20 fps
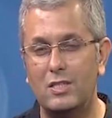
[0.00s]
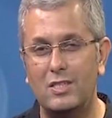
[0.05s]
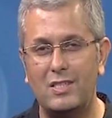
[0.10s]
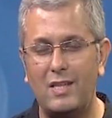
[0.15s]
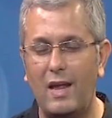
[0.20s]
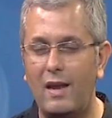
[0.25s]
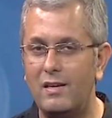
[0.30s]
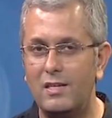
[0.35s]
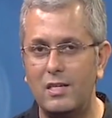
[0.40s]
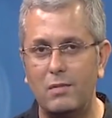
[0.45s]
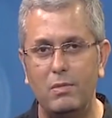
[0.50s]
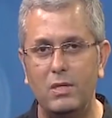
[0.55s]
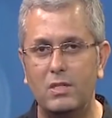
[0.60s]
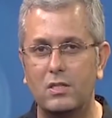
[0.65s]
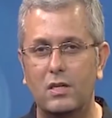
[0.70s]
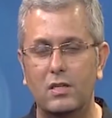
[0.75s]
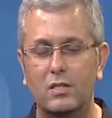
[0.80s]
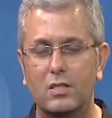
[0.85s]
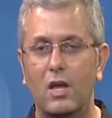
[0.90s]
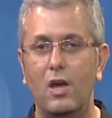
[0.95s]

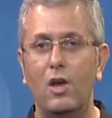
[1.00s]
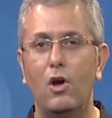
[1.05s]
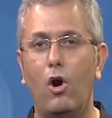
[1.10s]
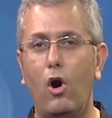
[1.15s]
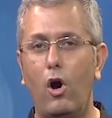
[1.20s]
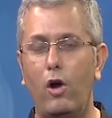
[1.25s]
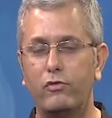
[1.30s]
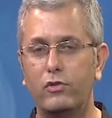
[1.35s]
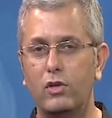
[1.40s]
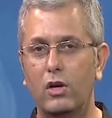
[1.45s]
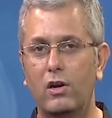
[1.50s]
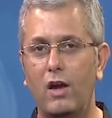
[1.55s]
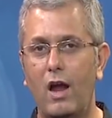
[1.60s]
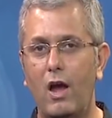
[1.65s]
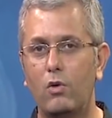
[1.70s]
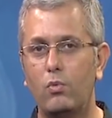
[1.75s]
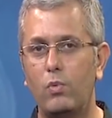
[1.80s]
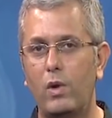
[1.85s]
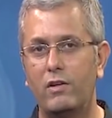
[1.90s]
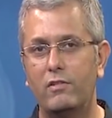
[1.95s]
centimeters off the
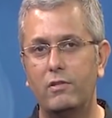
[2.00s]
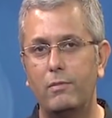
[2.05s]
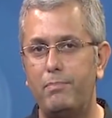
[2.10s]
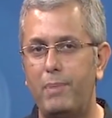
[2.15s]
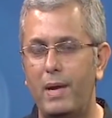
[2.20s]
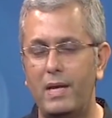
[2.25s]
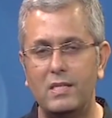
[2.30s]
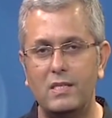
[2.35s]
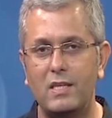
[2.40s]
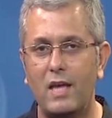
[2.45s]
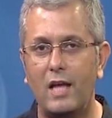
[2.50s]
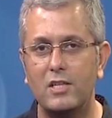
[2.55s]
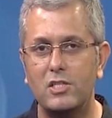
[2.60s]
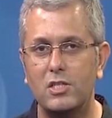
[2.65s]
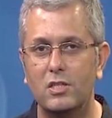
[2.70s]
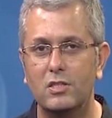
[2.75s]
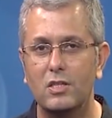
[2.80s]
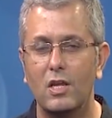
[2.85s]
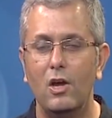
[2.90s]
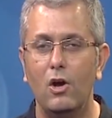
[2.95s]
ground, one of the best
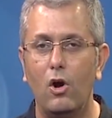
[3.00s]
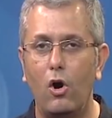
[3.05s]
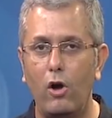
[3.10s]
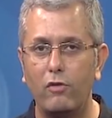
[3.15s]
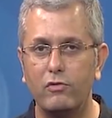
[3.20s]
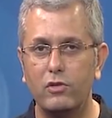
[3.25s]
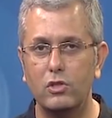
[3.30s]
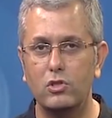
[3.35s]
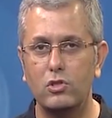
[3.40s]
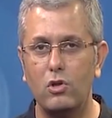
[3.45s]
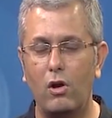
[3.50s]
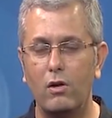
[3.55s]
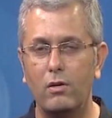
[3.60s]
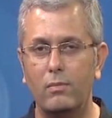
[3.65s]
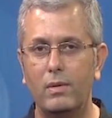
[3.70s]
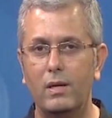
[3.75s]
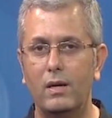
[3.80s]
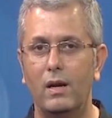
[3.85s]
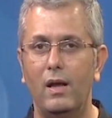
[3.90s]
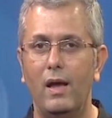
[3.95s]
catches of the
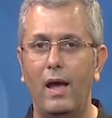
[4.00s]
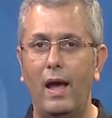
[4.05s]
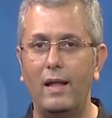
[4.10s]
tournament,